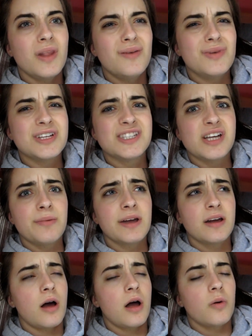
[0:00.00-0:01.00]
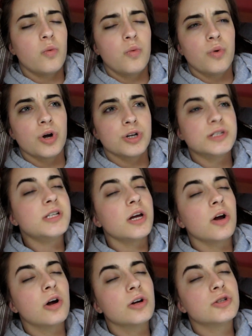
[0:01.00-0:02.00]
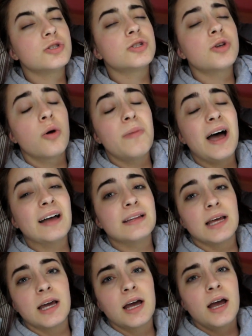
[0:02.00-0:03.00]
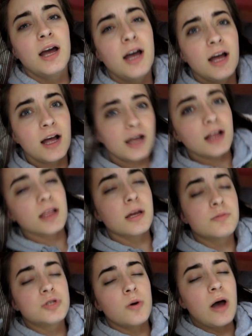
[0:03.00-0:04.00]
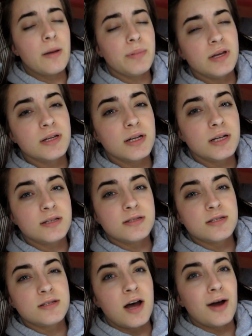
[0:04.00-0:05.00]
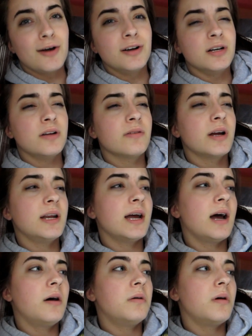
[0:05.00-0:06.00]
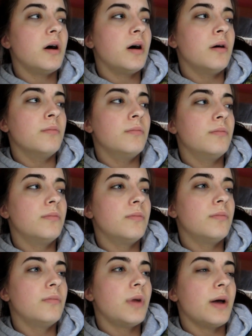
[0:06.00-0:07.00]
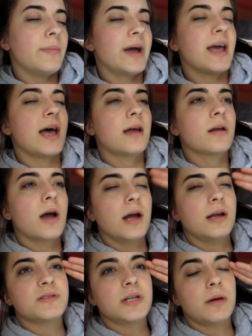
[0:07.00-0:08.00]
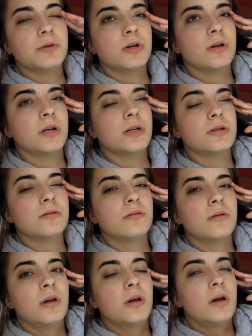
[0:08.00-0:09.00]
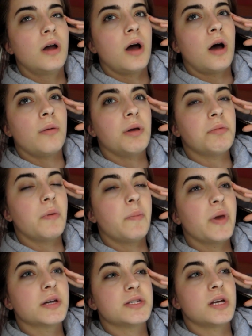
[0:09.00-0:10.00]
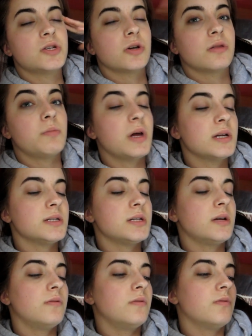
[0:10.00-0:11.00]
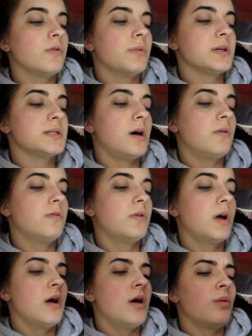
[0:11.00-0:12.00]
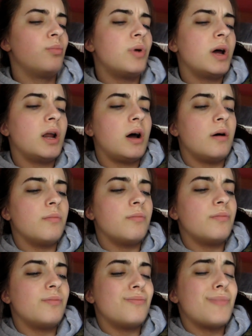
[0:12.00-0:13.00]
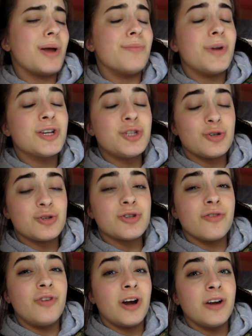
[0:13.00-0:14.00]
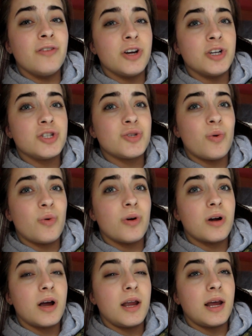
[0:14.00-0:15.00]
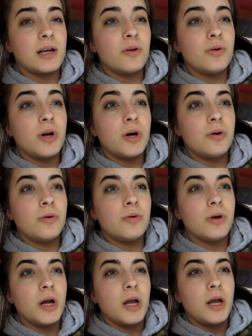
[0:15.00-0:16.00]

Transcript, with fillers: my stomach got worse it hurt so bad like like I'm so happy it's not hurting right now um and my head kind of stopped hurting um it might be because I took medicine for myself but um my muscles are very very sore and I don't know